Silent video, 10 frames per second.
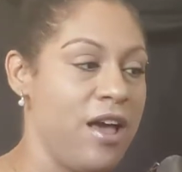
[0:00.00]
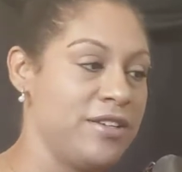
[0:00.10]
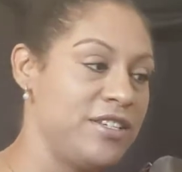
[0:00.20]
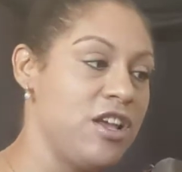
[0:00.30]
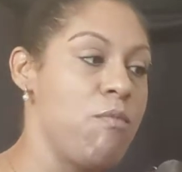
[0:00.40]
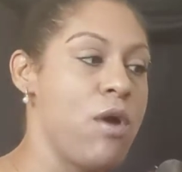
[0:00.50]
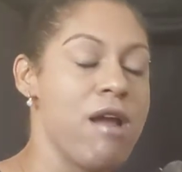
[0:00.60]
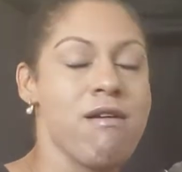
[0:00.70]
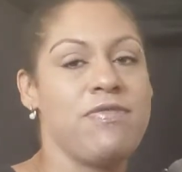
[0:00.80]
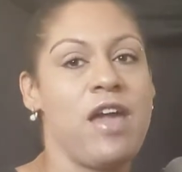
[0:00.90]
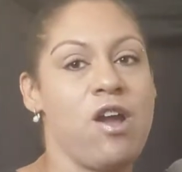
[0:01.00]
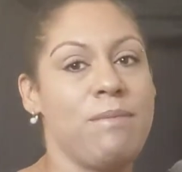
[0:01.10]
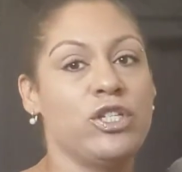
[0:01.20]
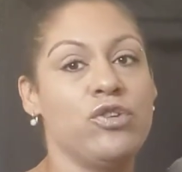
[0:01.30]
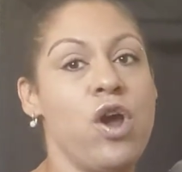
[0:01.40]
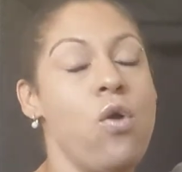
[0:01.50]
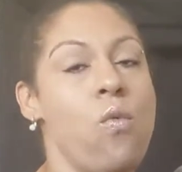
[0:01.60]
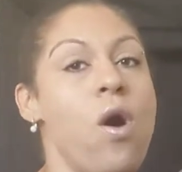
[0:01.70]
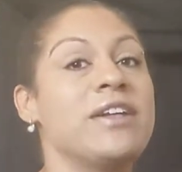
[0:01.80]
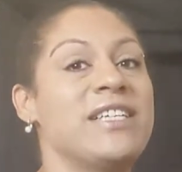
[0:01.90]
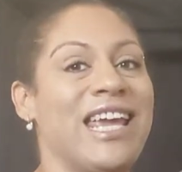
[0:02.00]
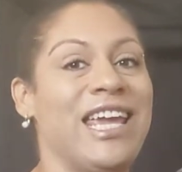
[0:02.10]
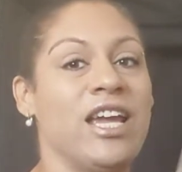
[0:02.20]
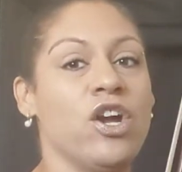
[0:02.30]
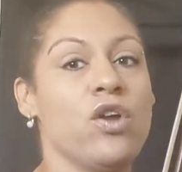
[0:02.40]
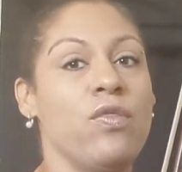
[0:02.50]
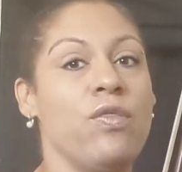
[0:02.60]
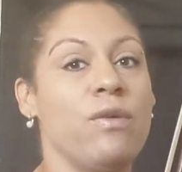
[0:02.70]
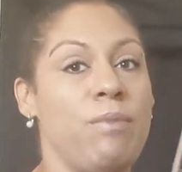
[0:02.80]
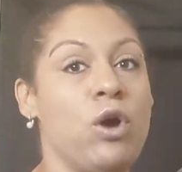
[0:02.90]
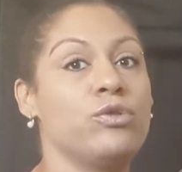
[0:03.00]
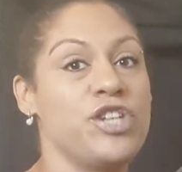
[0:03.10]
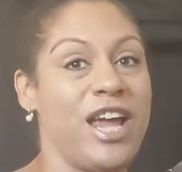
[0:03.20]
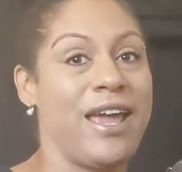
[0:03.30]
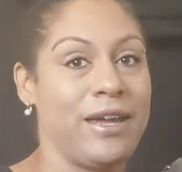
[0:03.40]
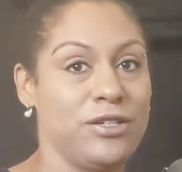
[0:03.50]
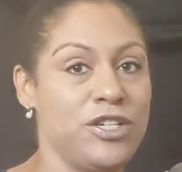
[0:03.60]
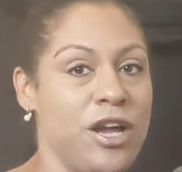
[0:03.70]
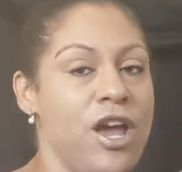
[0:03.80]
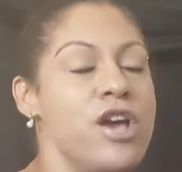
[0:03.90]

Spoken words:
somewhere in there, but you don't want to hear the bow change.